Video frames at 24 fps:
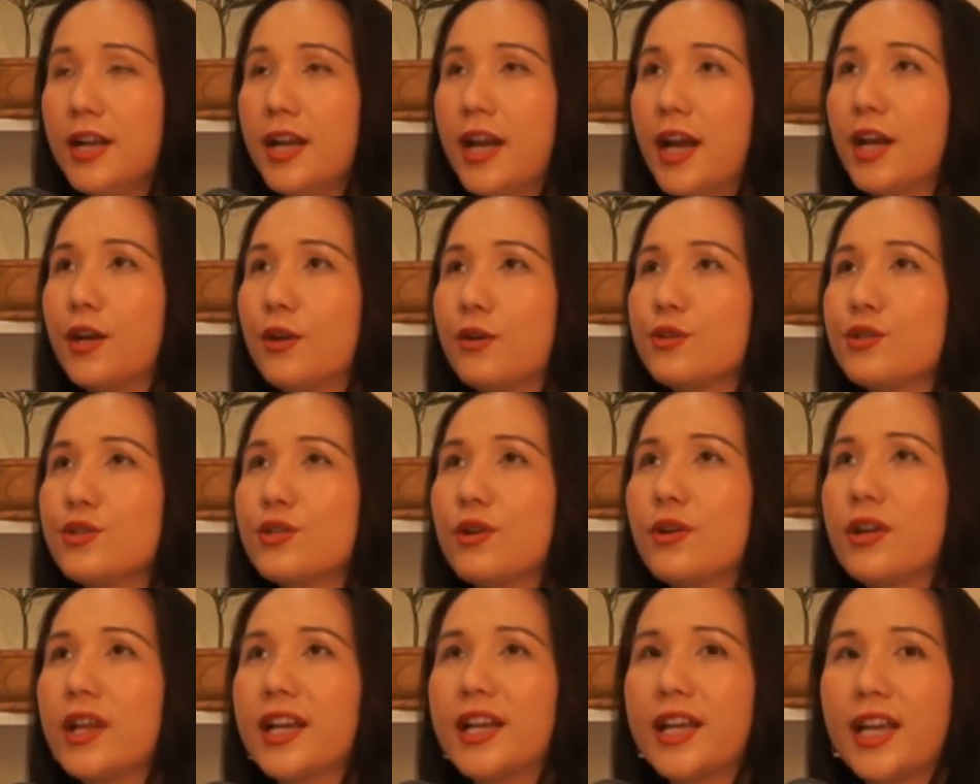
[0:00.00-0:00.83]
And also
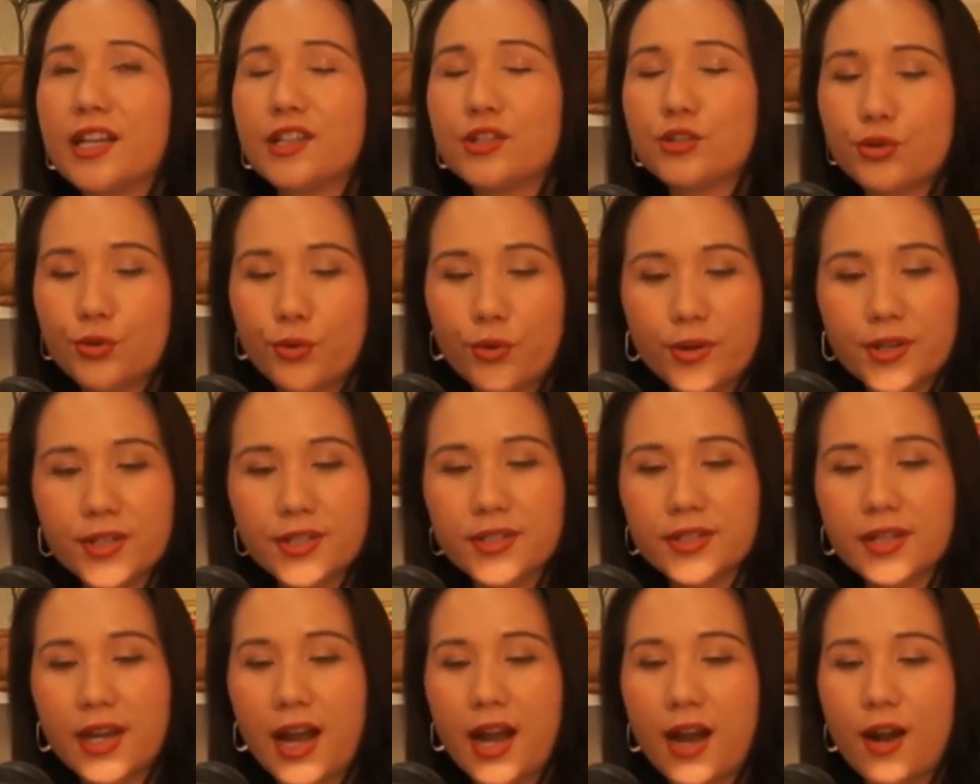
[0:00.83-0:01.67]
like can
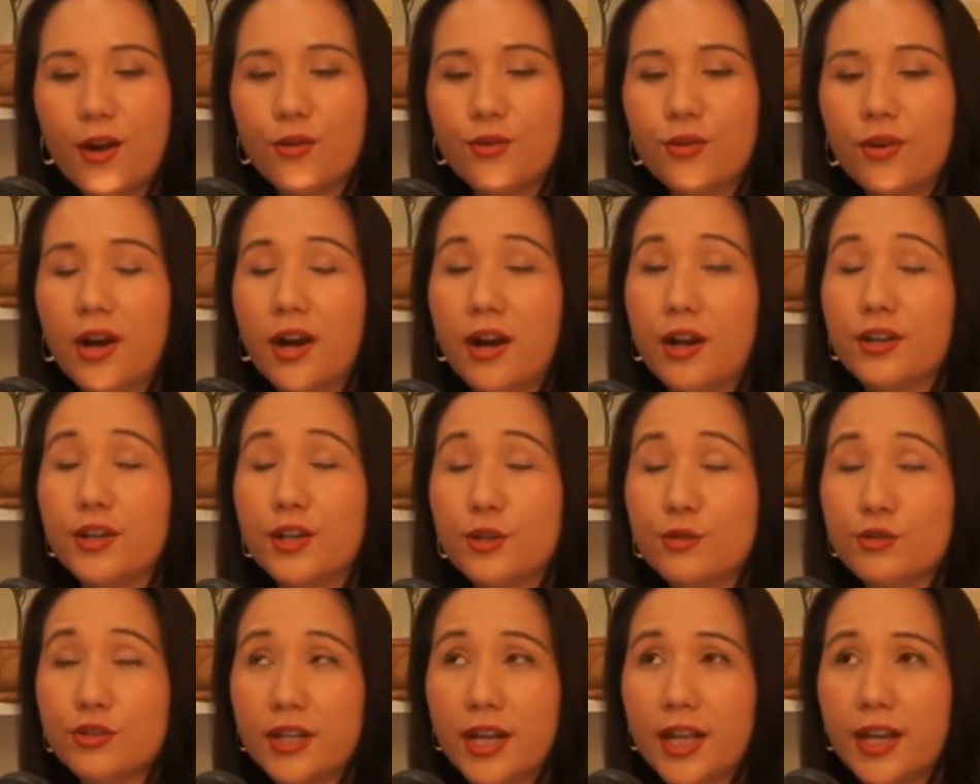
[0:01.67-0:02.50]
choose our
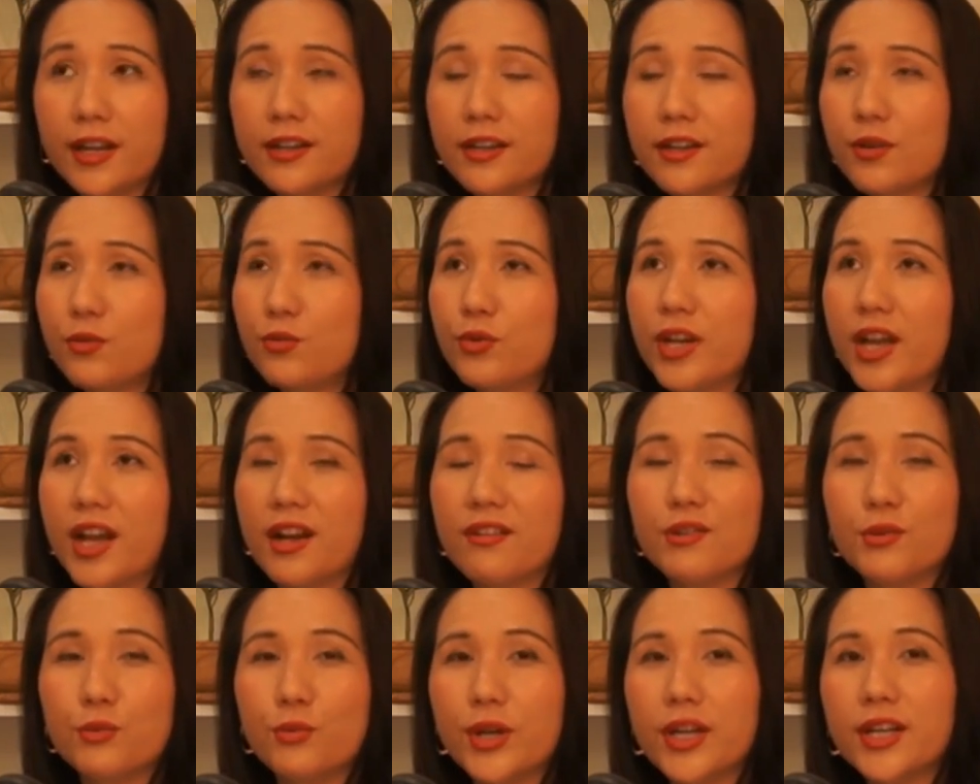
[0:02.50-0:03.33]
newsletter. We
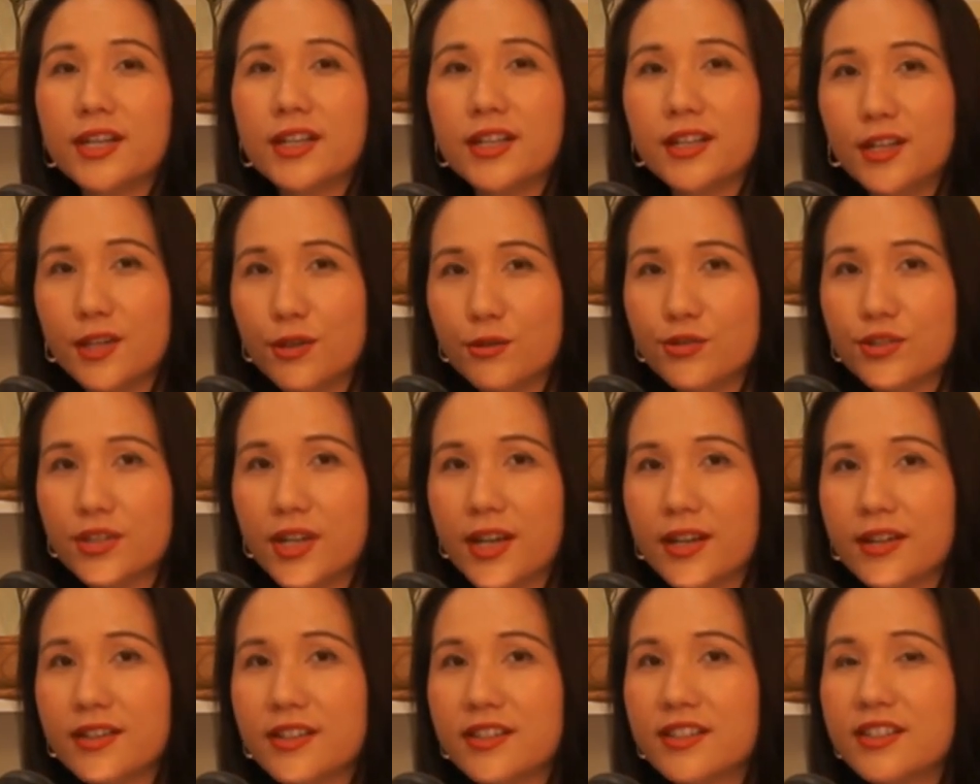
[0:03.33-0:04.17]
have a weekly
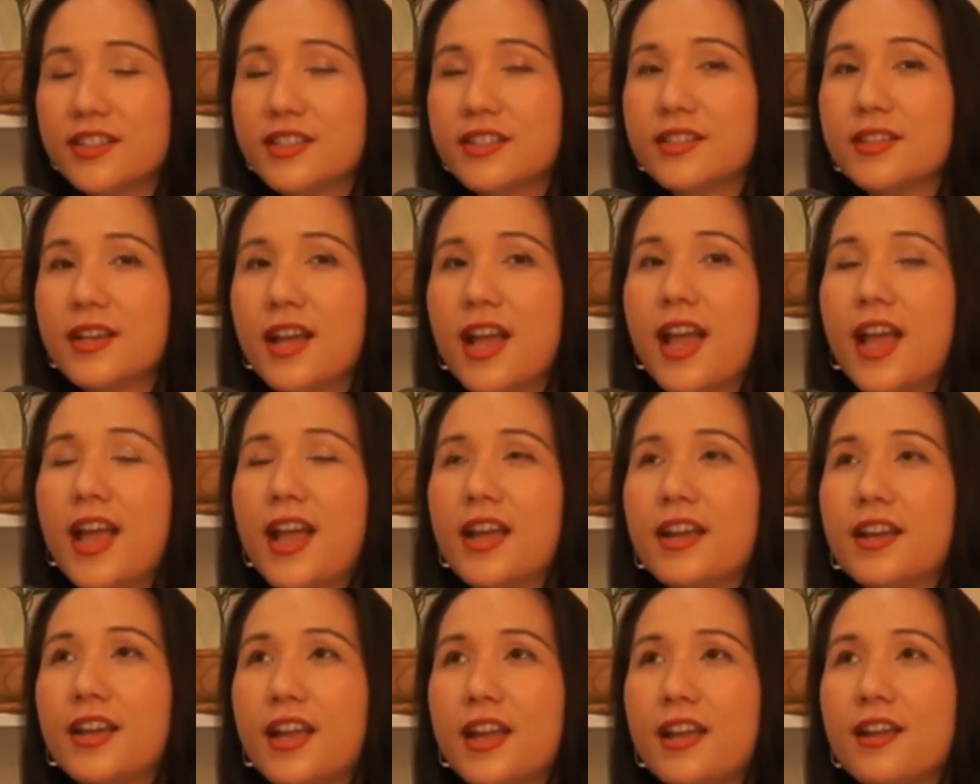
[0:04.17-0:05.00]
newsletter. It's
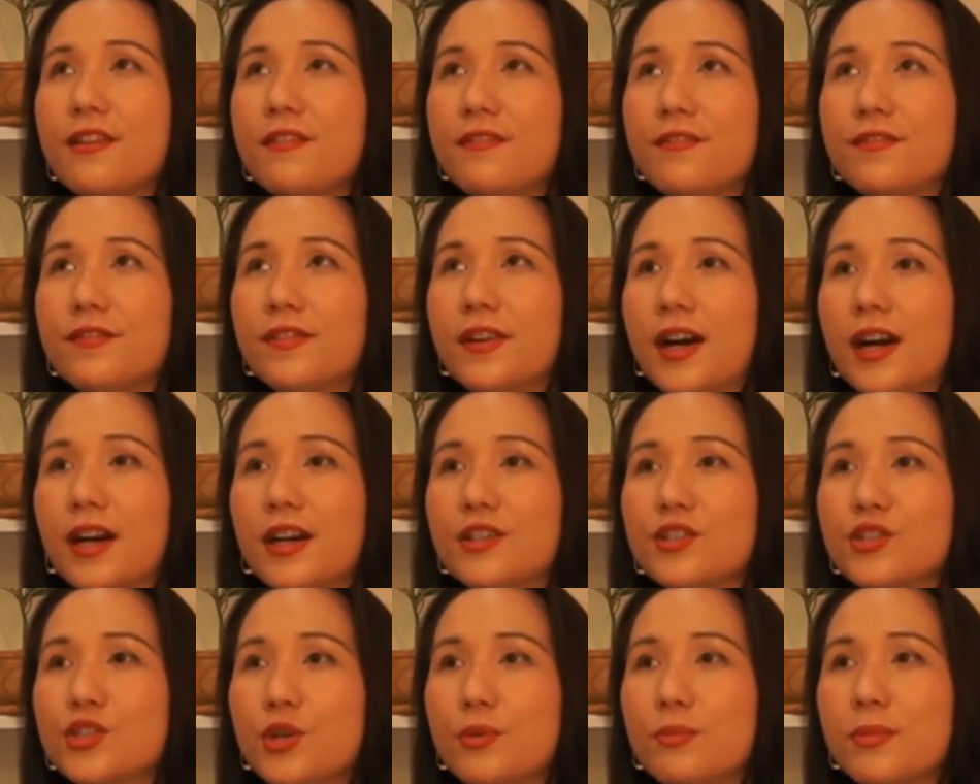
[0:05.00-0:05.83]
give
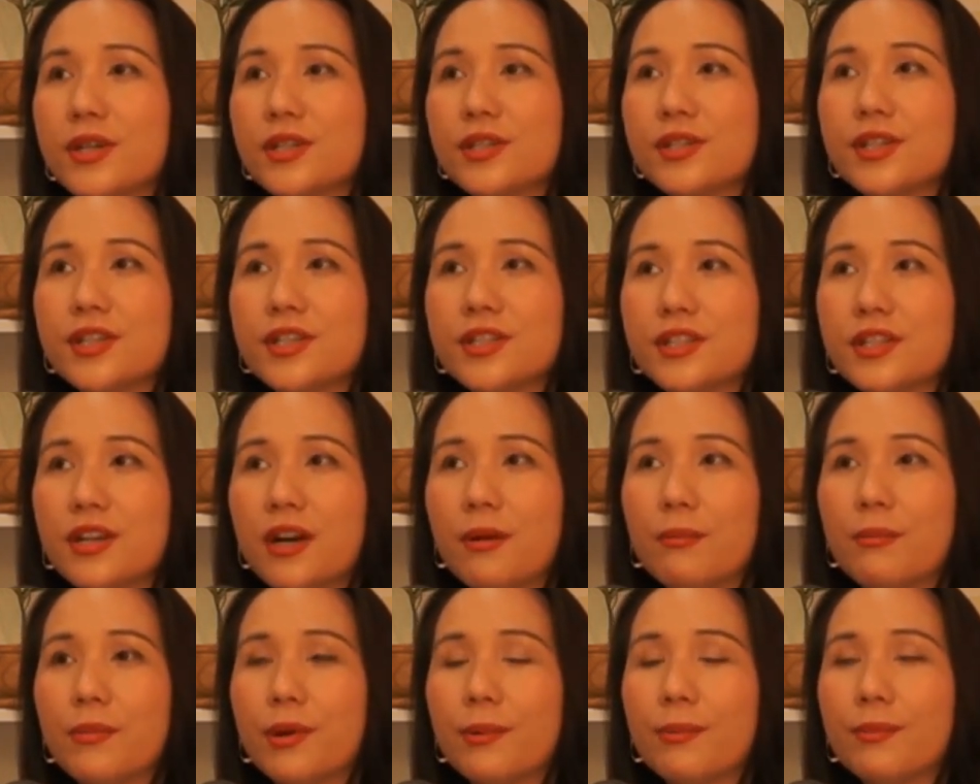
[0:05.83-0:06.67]
so much in
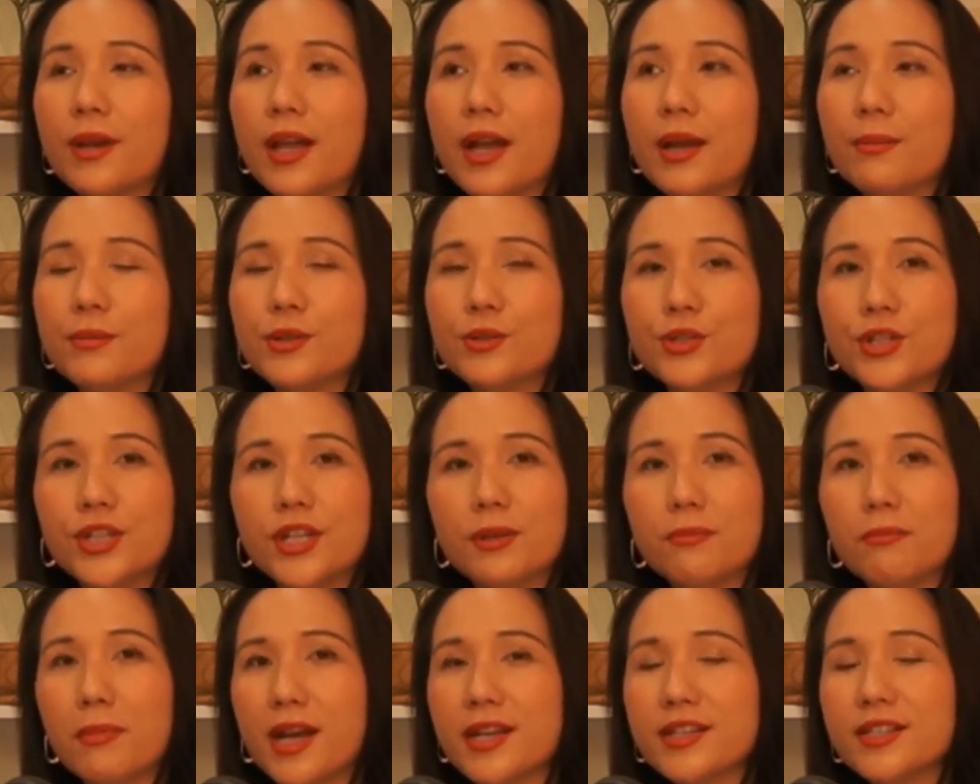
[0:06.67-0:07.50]
terms of like business
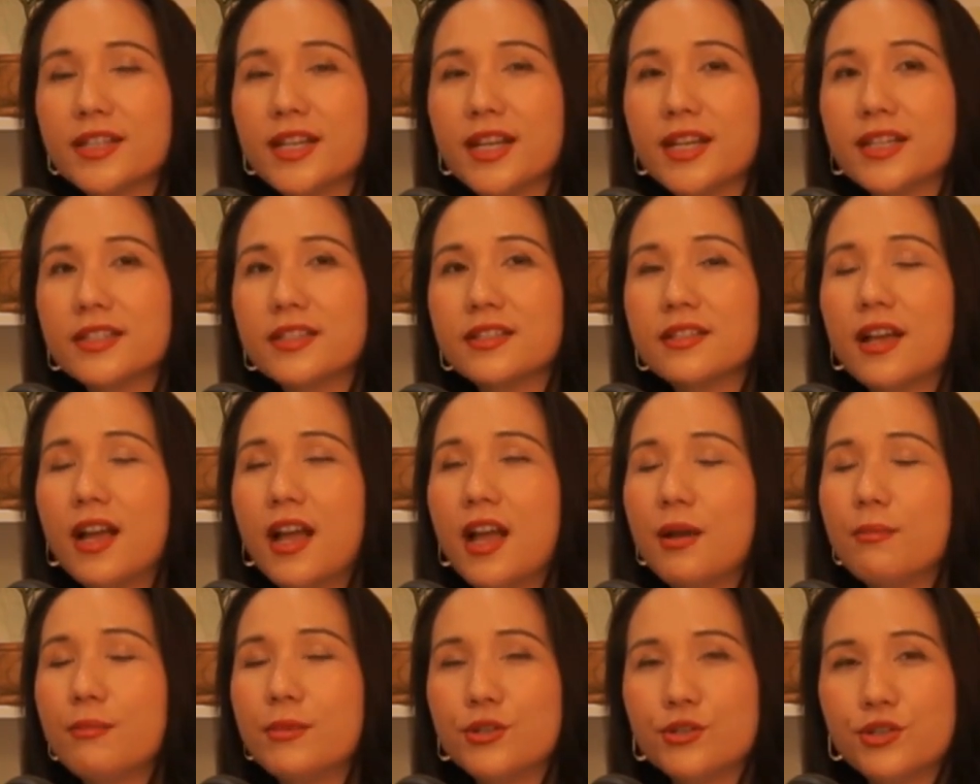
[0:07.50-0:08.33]
mindset,
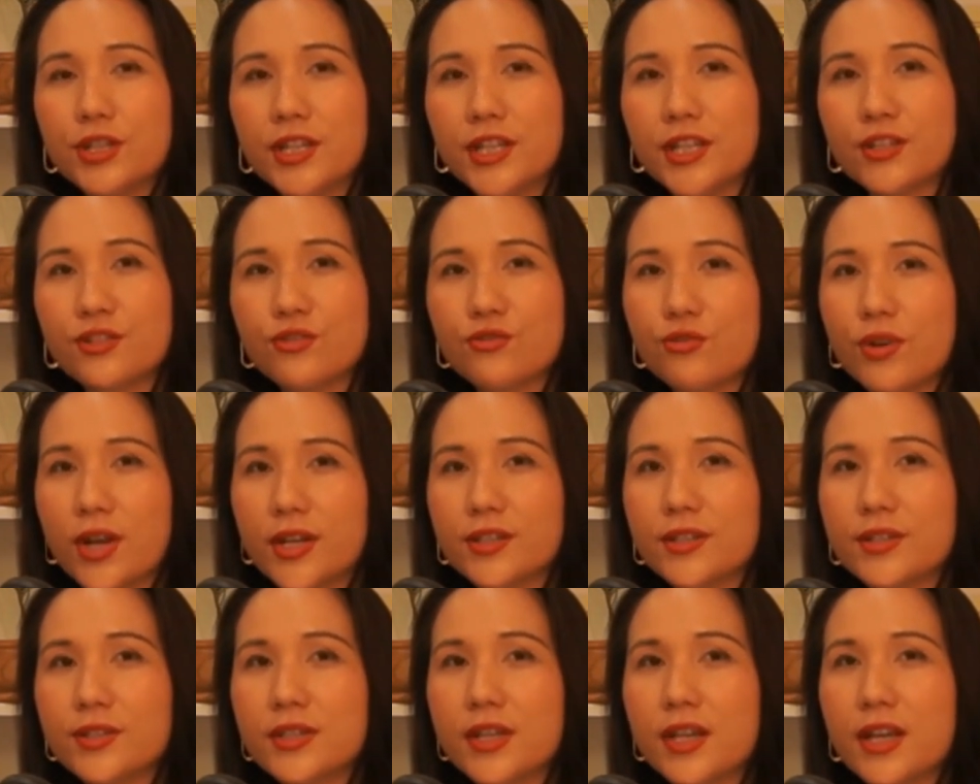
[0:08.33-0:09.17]
business
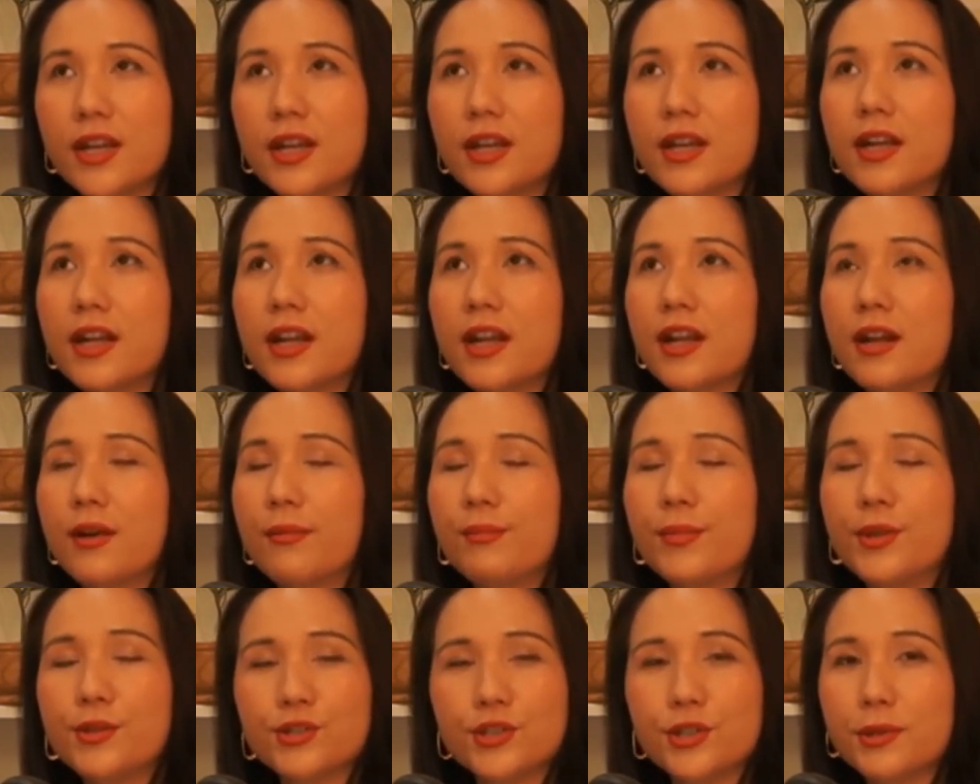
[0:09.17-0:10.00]
strategy,
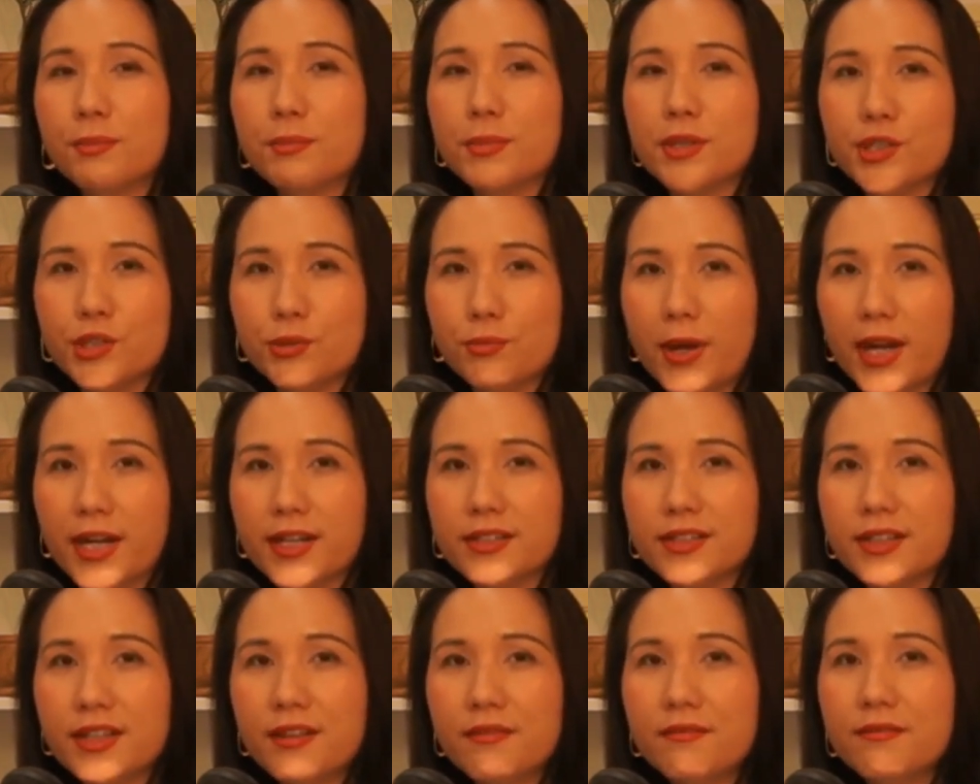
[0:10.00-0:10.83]
business
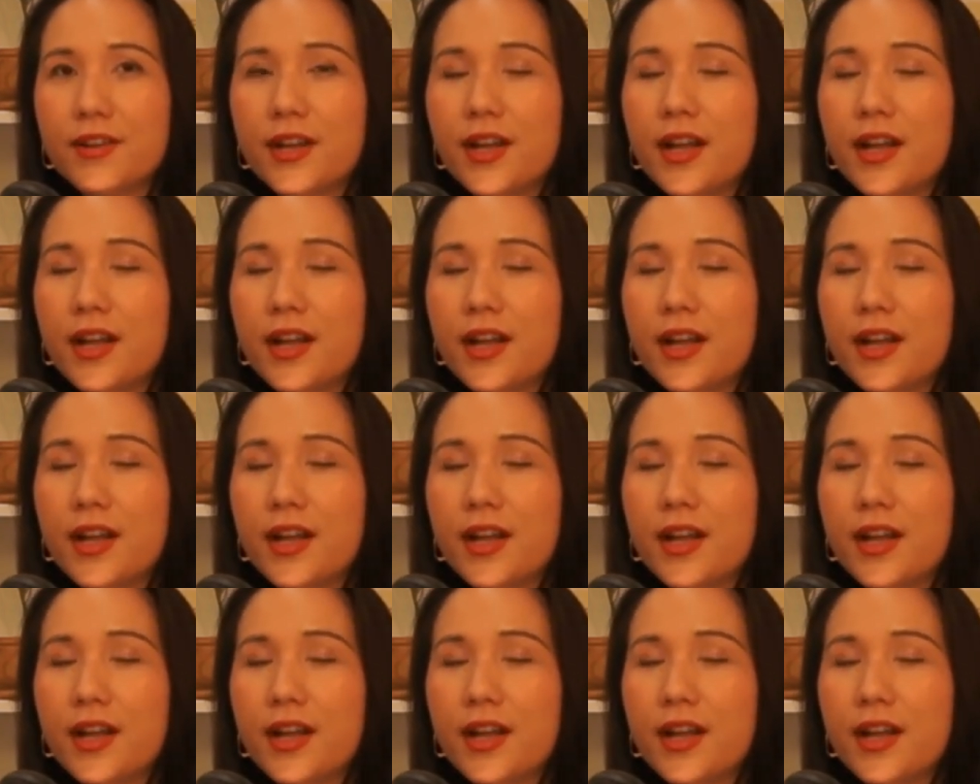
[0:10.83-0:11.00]
perspective.